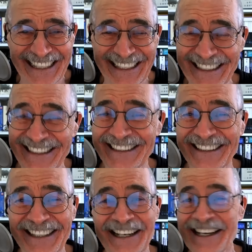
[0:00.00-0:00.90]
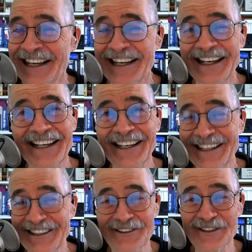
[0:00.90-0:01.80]
uh,
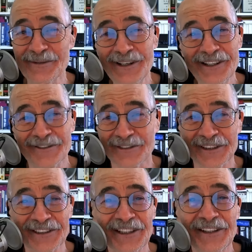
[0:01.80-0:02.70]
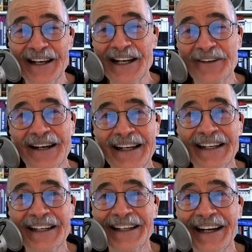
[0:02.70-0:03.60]
it was wonderful. So anyway,
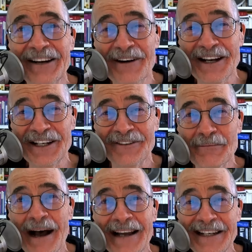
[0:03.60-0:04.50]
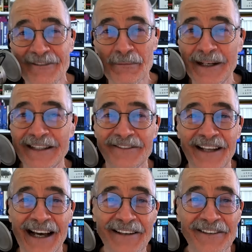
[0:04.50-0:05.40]
I wanted to remind everybody of
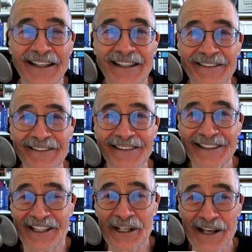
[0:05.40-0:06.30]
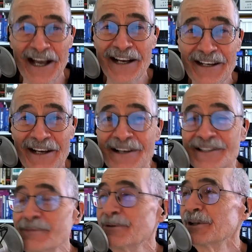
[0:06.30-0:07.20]
that. Uh,
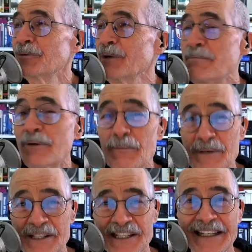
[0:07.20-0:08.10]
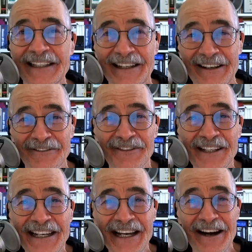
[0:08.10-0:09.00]
similar repurposing of
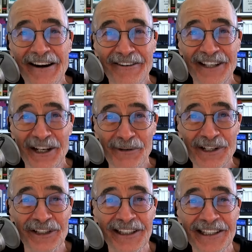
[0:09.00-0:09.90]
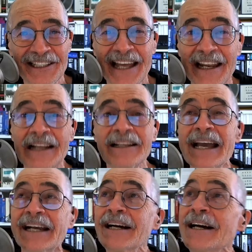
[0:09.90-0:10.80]
the of the original intent.
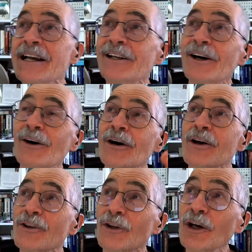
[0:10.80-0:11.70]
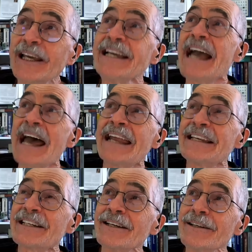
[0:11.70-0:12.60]
Like, you know, looking at
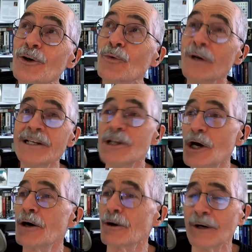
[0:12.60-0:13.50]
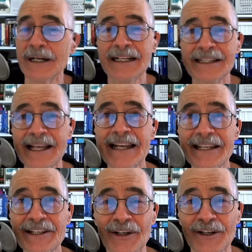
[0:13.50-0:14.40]
it, you wouldn't know
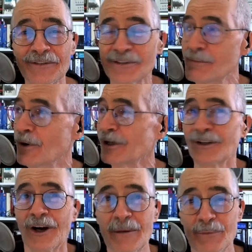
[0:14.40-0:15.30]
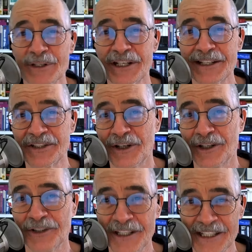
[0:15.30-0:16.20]
that your smoke alarm was
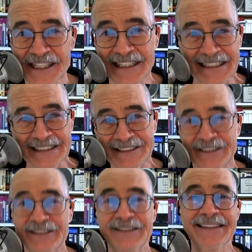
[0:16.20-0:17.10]
installed on the ceiling. So